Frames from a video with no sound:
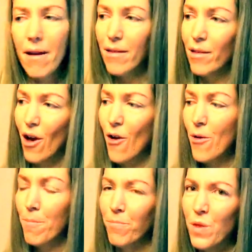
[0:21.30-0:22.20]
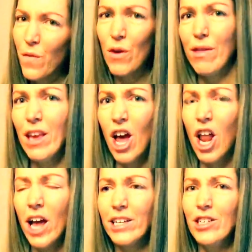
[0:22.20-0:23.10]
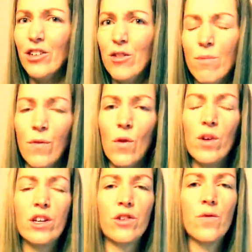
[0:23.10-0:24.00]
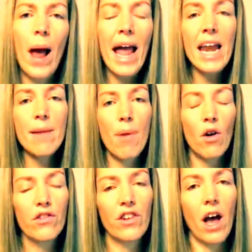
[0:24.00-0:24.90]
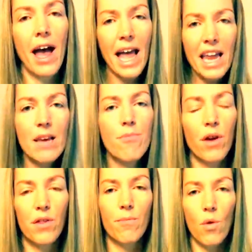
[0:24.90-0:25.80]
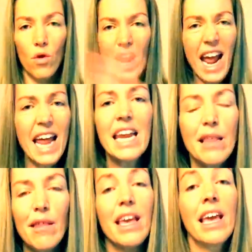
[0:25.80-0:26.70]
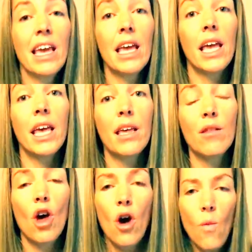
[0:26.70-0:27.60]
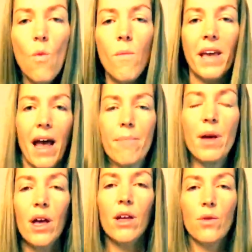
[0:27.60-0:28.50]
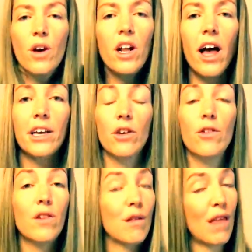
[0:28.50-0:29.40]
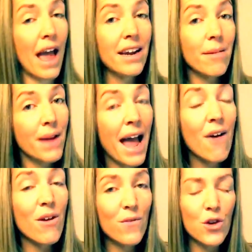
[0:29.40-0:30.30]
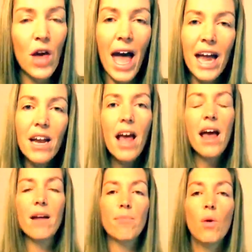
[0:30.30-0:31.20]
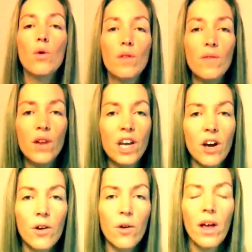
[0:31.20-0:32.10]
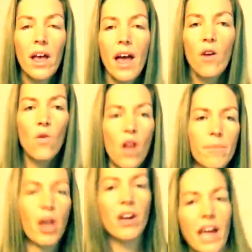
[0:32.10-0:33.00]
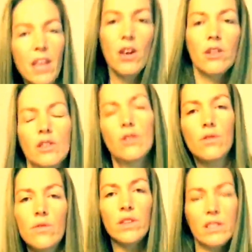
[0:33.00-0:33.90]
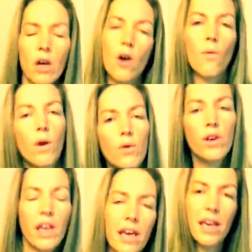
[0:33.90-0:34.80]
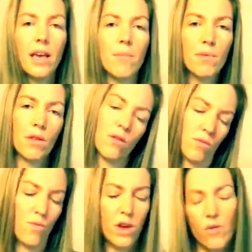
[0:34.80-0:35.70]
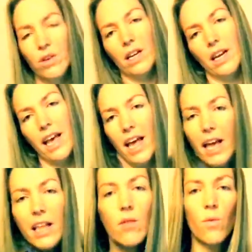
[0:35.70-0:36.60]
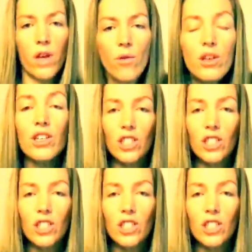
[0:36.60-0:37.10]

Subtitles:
So the first thing I like to do before we do any posture, any breath support, any singing is warming up. So I'd like you to stand up now if you can and pause the video, and all I'm going to get you to do is wiggle your hips and wiggle your legs, wiggle your